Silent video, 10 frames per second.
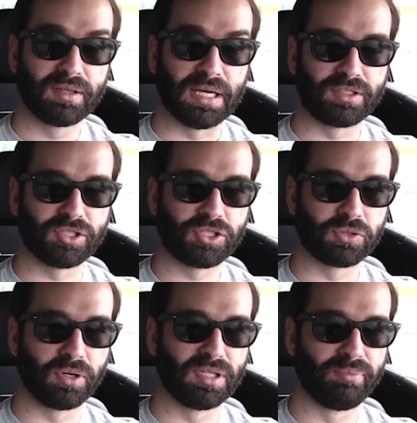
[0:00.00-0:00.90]
that
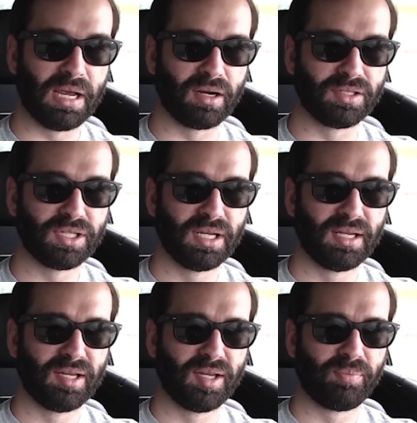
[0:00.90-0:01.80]
destroyed the marriage.
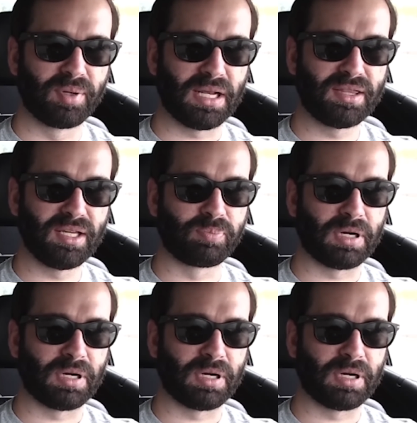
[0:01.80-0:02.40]
But I think